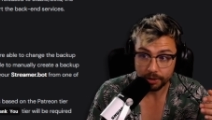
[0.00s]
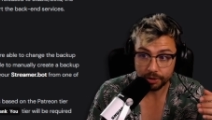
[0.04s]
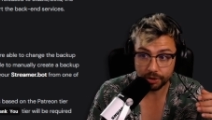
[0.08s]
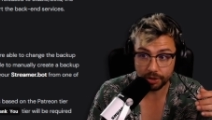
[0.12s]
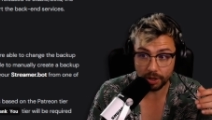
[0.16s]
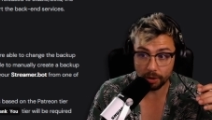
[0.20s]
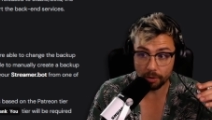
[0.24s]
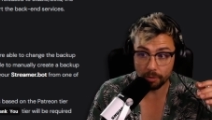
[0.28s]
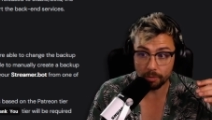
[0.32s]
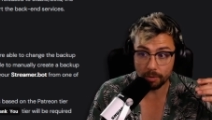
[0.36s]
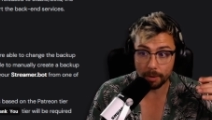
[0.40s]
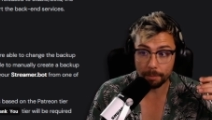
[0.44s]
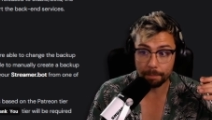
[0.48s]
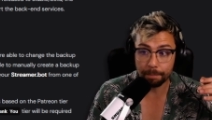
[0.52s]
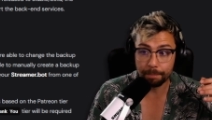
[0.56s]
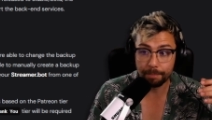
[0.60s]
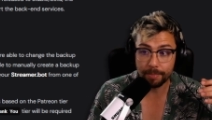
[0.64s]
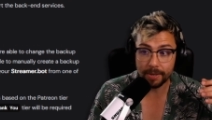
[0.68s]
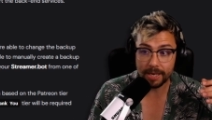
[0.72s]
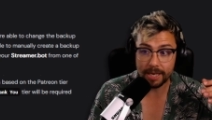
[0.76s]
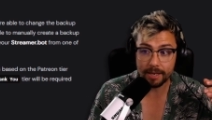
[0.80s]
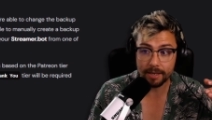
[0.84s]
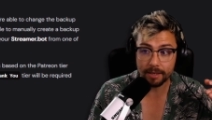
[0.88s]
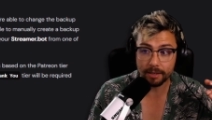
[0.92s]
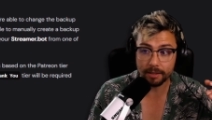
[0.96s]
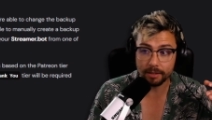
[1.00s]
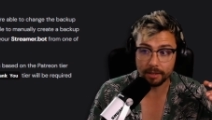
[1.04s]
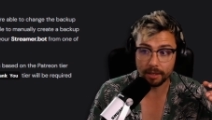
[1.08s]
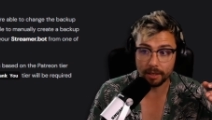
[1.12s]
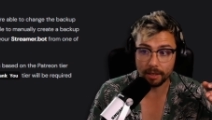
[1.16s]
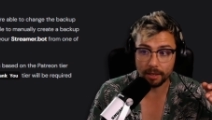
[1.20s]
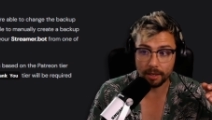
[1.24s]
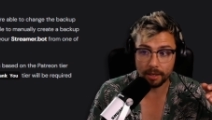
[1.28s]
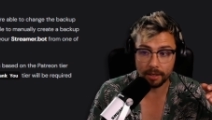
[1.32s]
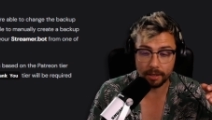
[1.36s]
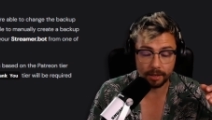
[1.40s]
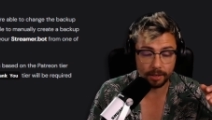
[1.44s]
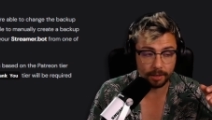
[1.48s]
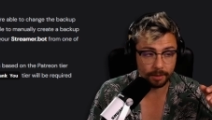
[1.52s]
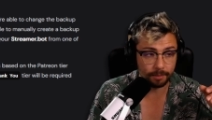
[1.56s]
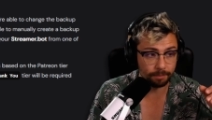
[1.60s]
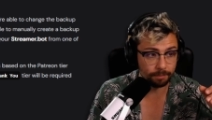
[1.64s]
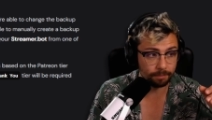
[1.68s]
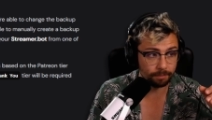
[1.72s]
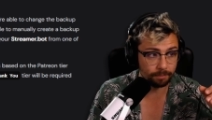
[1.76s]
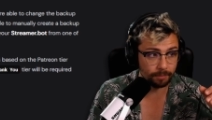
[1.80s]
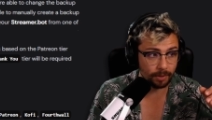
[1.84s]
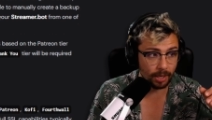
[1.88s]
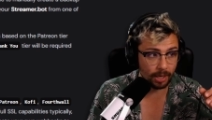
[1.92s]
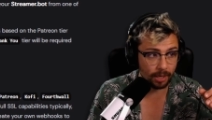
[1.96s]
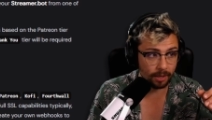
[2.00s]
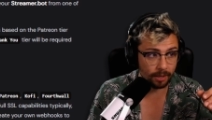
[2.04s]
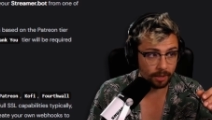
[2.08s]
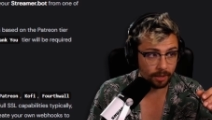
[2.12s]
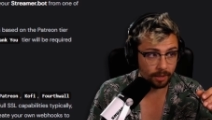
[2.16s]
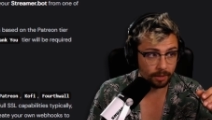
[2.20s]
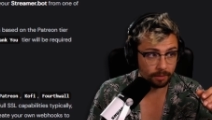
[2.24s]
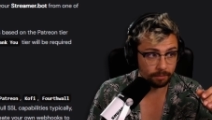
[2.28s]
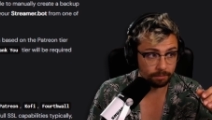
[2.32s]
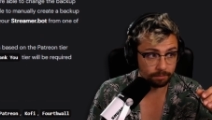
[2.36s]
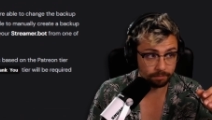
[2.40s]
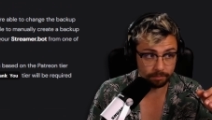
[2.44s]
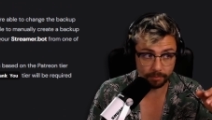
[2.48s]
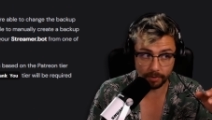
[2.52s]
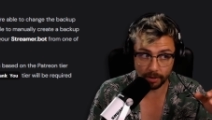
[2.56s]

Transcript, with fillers: So being a